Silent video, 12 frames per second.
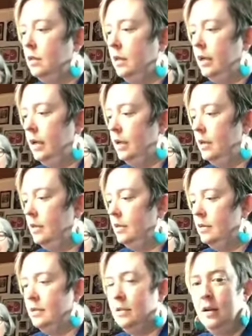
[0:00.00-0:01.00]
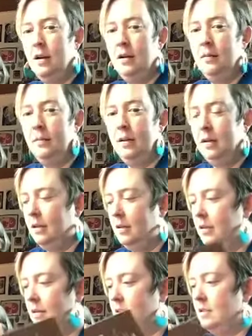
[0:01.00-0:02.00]
And it
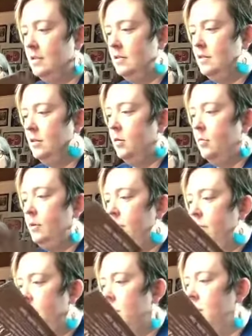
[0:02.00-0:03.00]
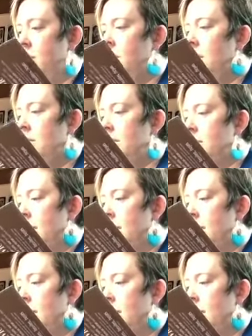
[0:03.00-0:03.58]
is so beautiful. It's